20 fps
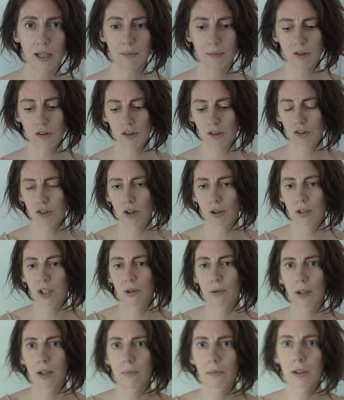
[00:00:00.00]
Let me just show
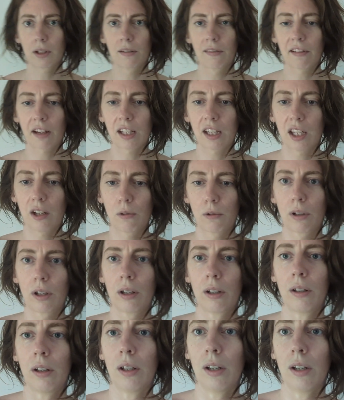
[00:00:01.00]
you it. I'm going to take you on a